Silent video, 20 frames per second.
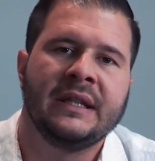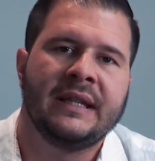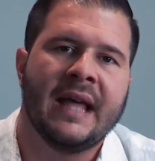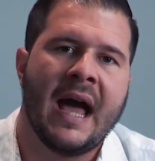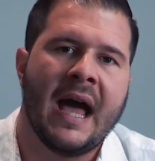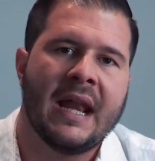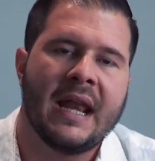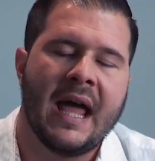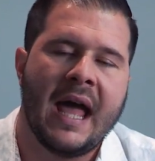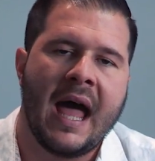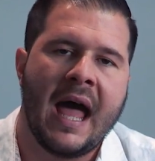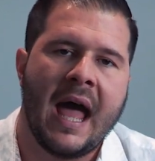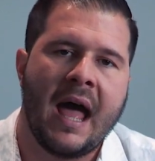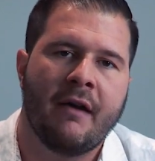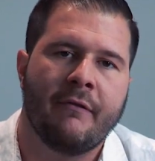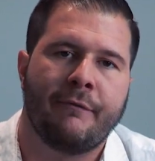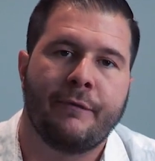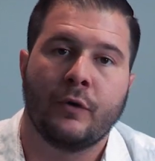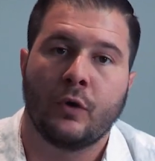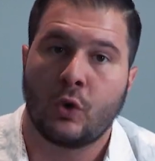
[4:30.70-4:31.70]
that
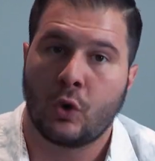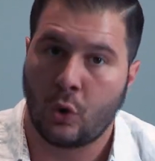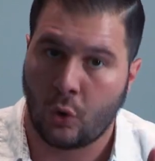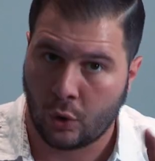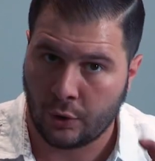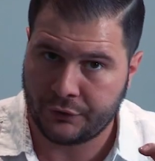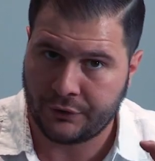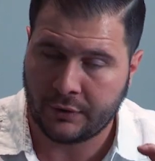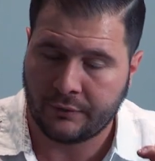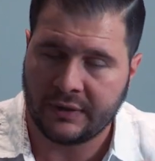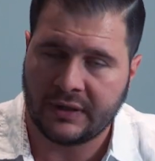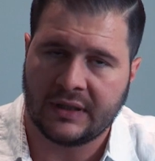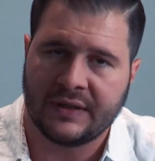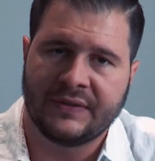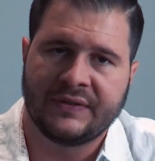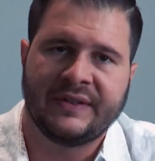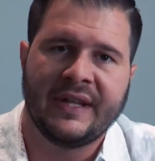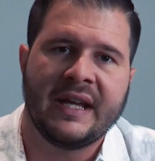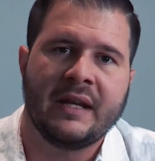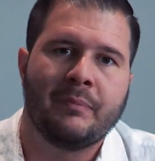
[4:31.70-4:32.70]
have caught the real
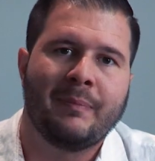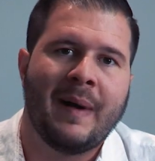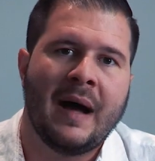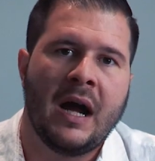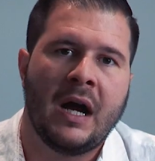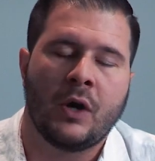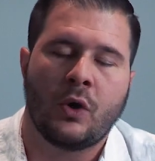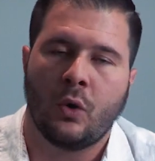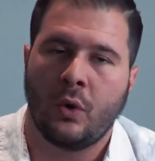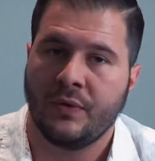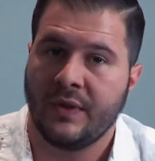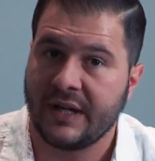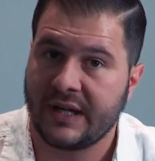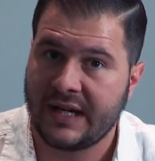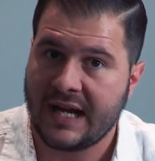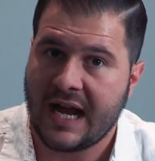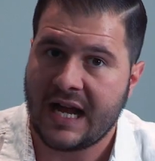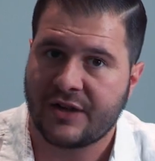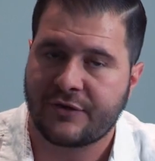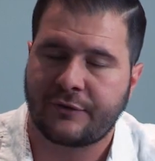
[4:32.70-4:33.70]
estate bug or the
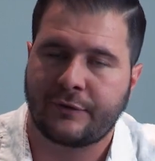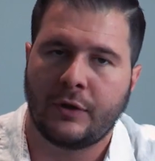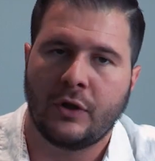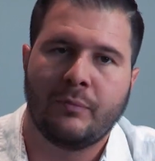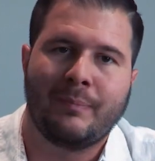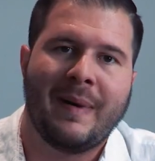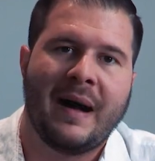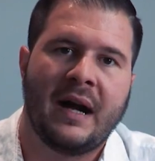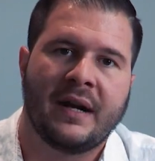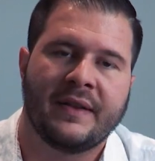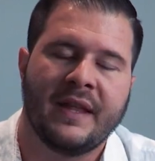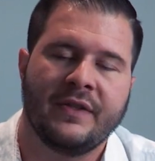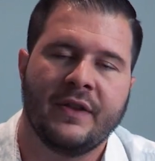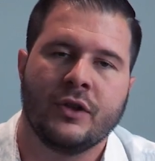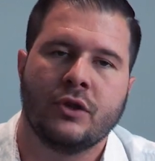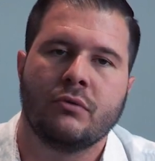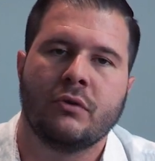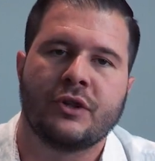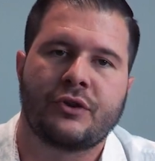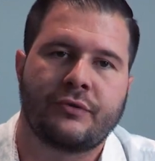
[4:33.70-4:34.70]
cash flow bug that the
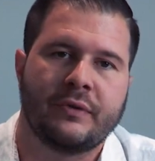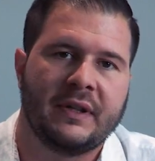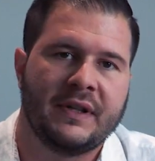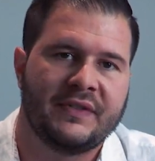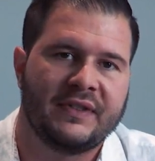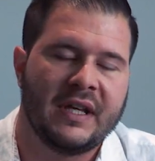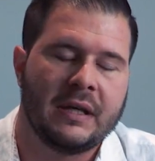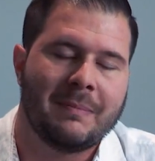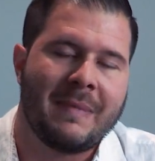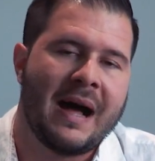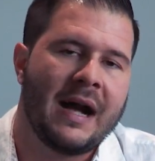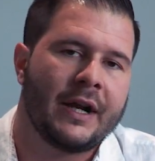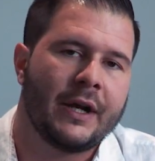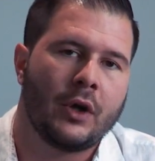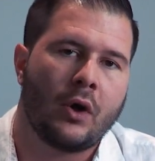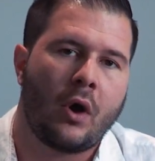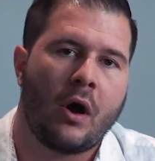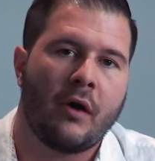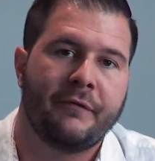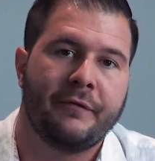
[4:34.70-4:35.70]
US real estate
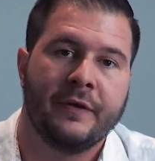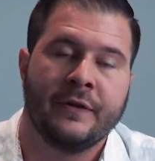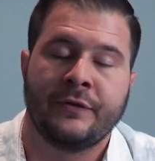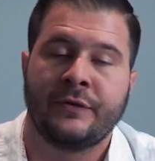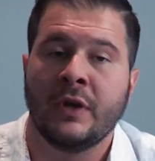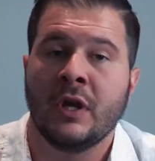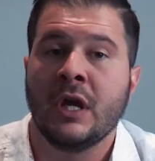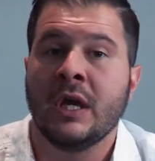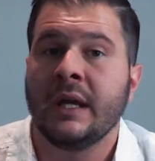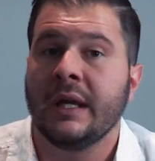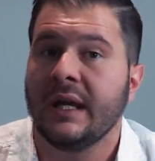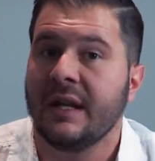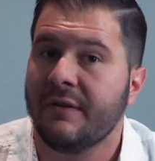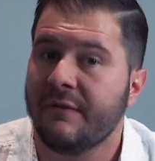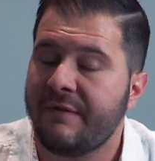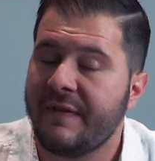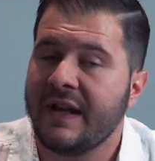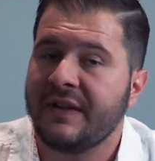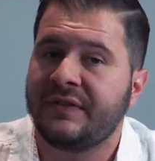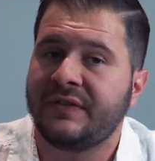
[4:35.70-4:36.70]
market offers,
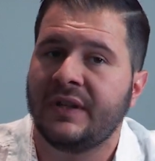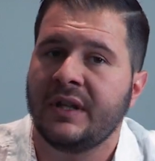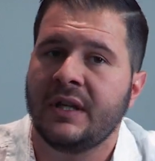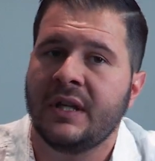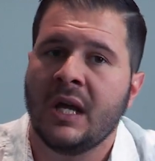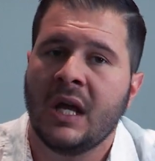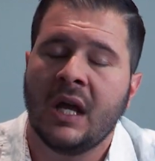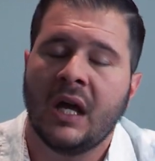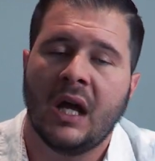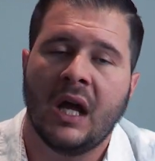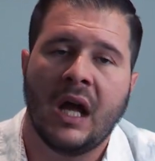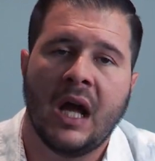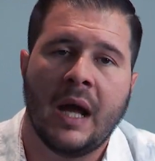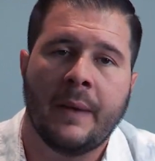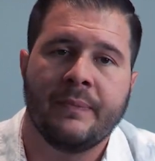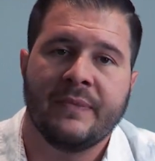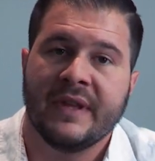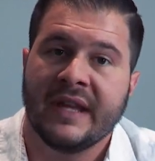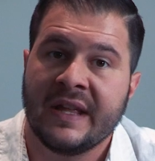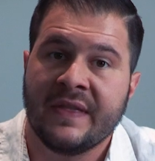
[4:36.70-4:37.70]
invested
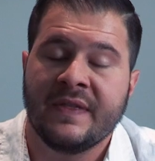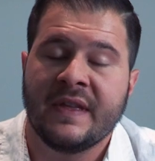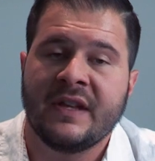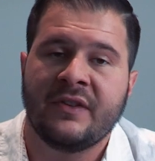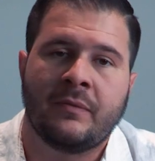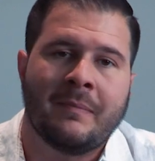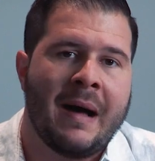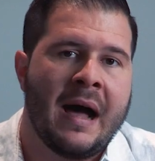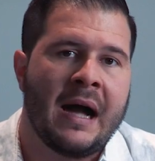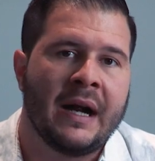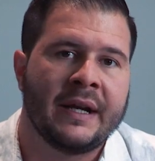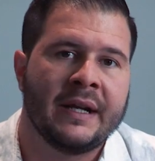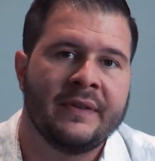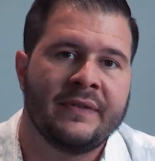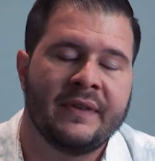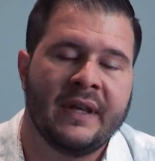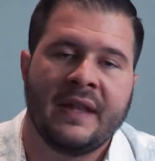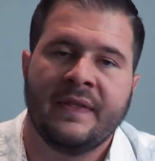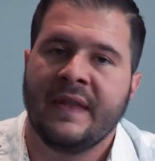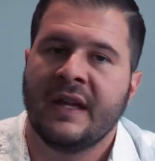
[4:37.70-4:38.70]
um, in these
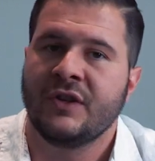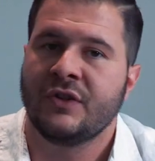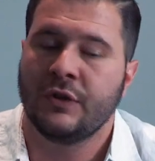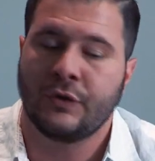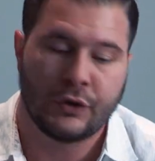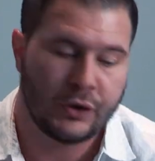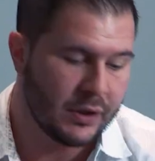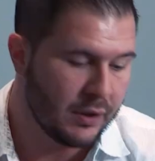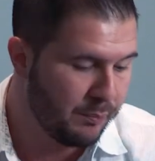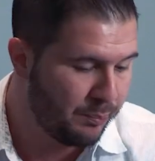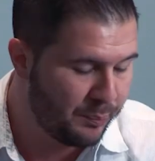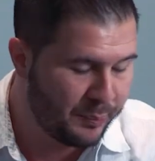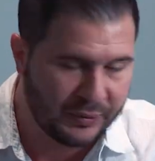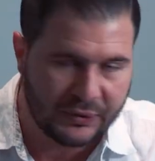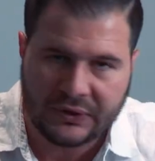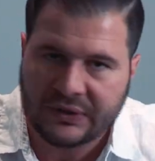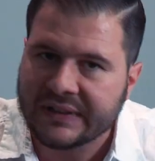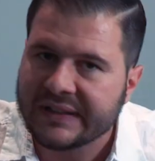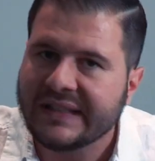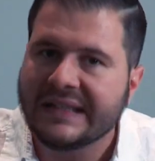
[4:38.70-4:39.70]
markets, and then just
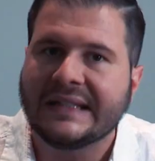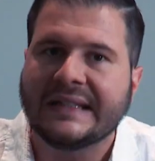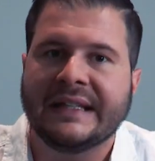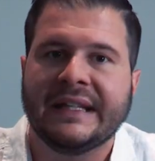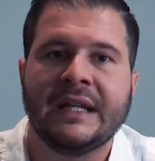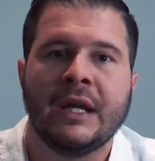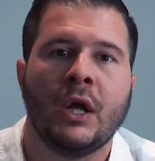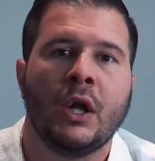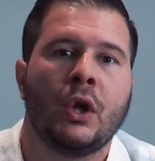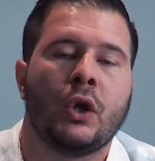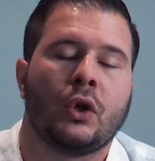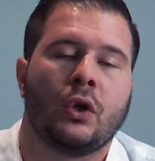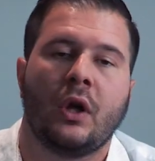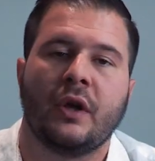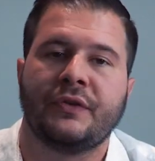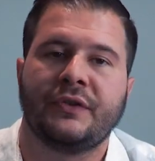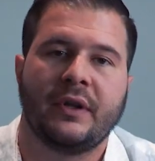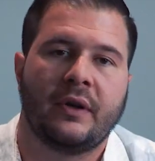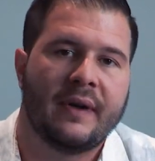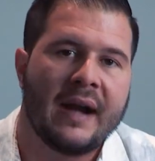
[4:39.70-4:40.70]
completely
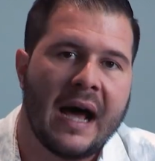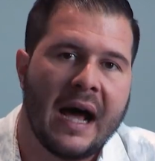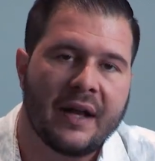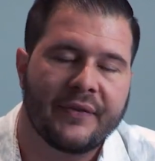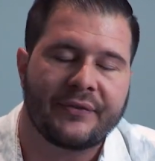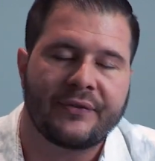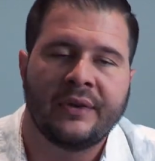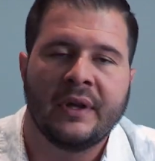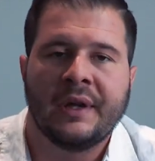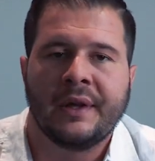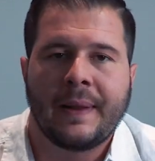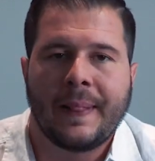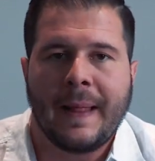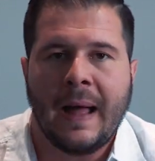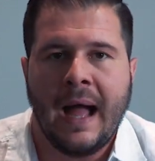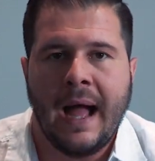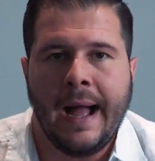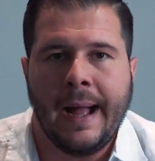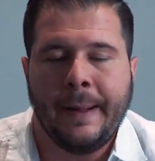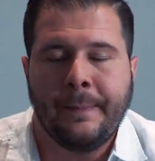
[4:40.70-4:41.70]
lost their ass
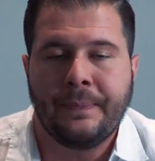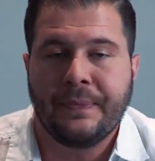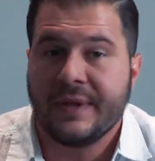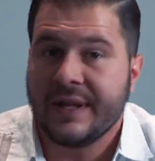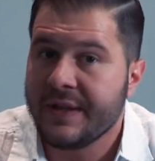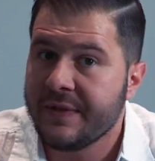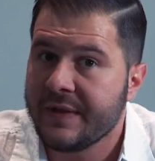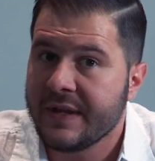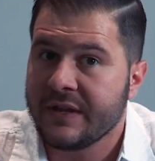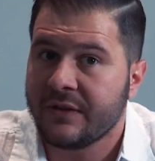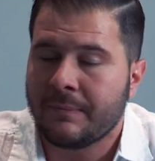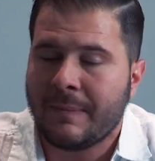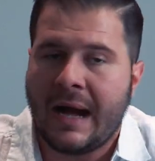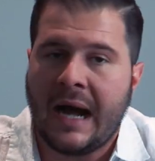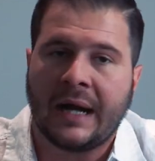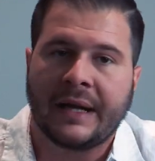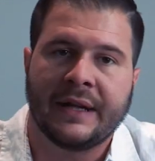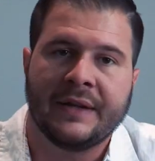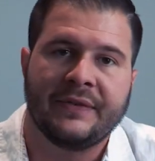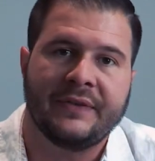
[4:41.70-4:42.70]
um, in these
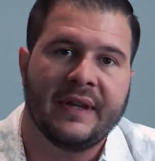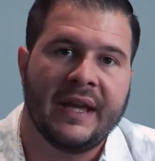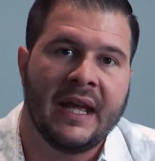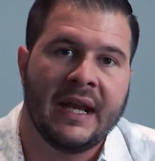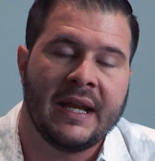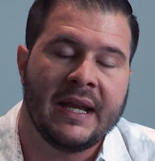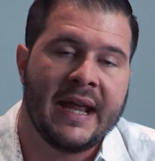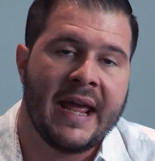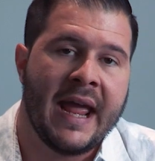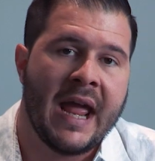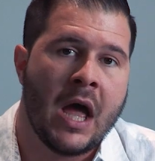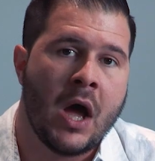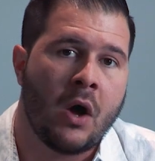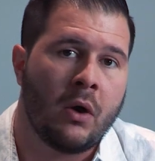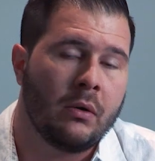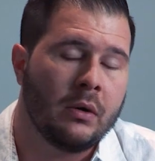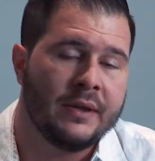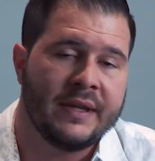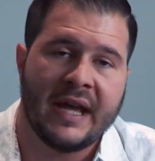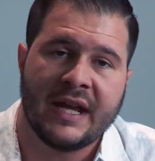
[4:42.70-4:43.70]
markets. And
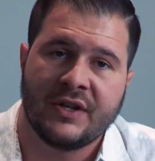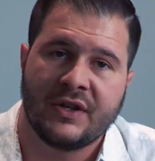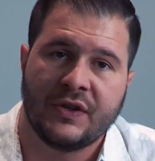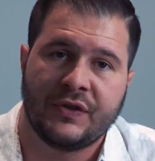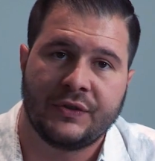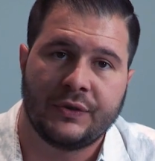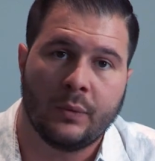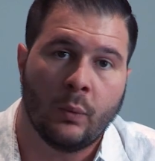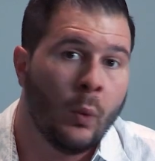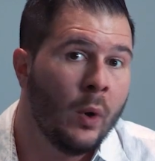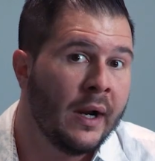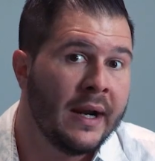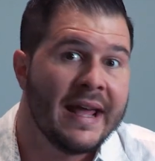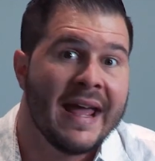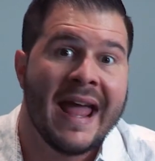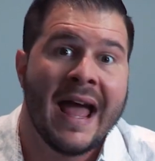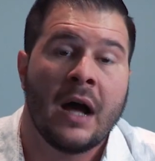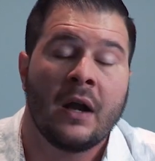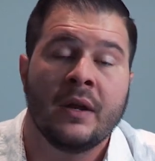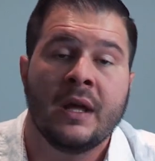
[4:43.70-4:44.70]
now they just want
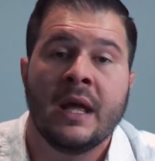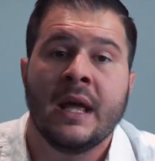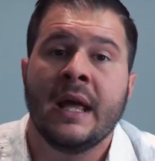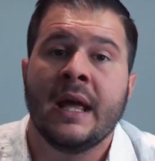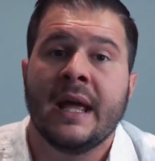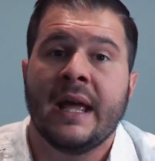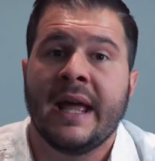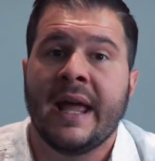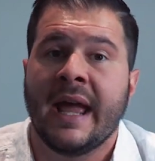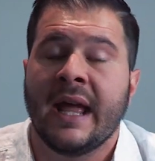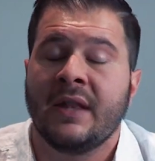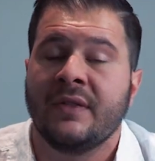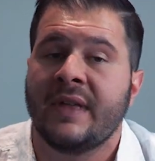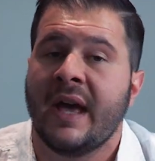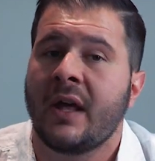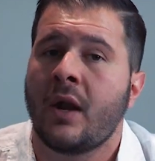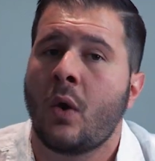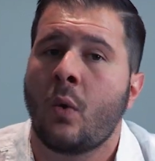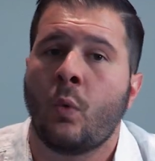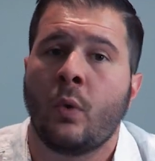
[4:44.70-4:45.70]
out and
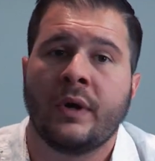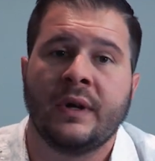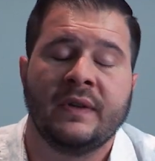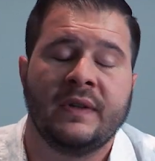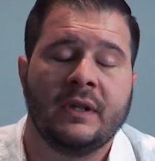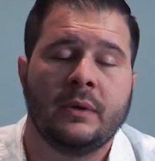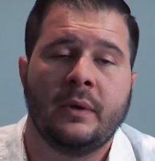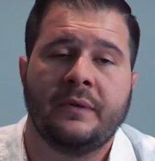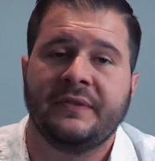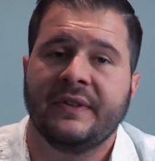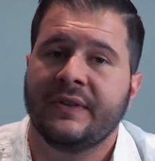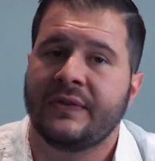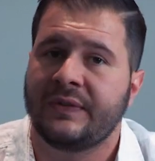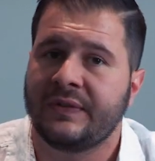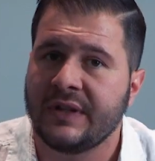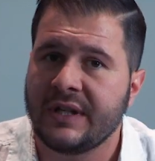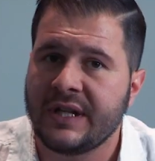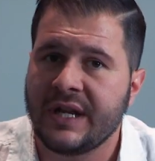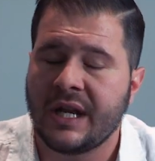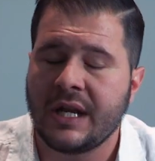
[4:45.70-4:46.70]
they don't want to deal with the
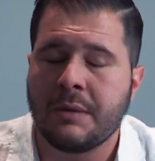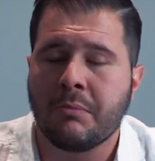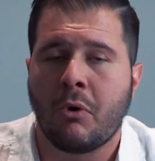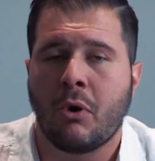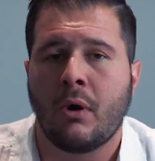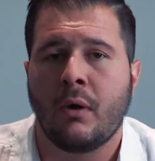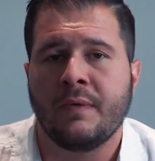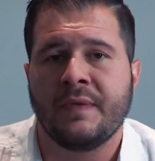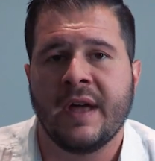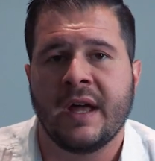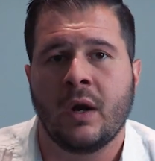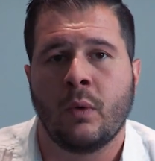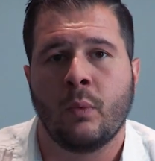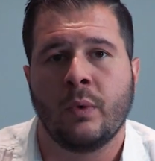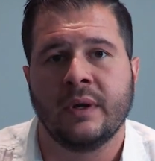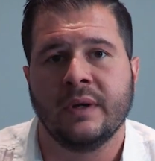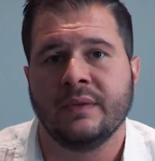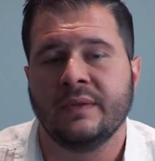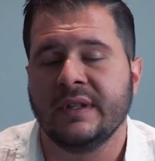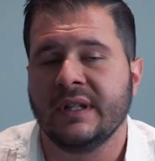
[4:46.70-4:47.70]
city anymore. They don't
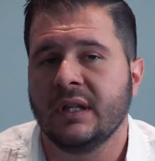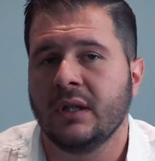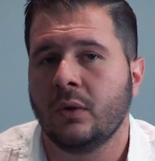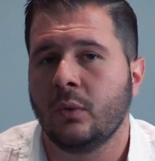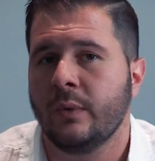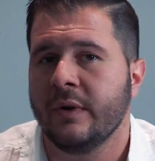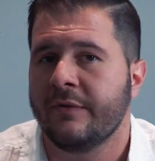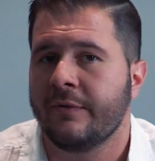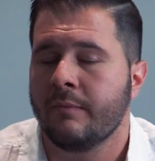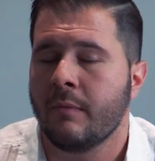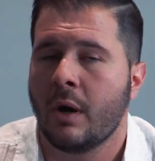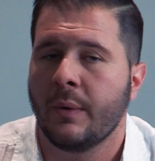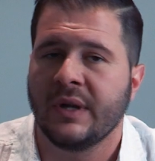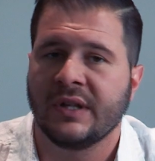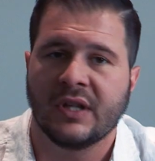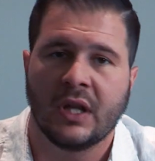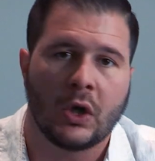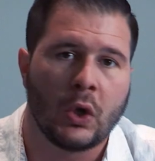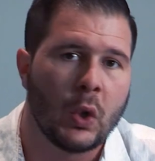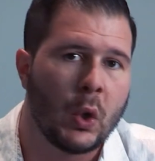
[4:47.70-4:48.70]
want to deal with
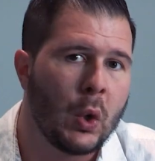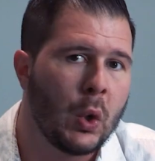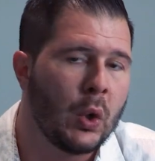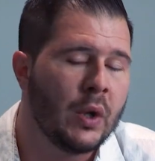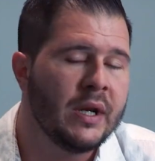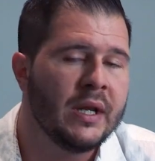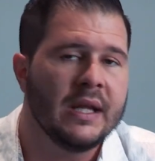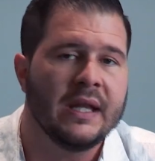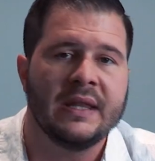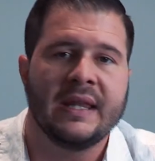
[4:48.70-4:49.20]
mowing the lawn.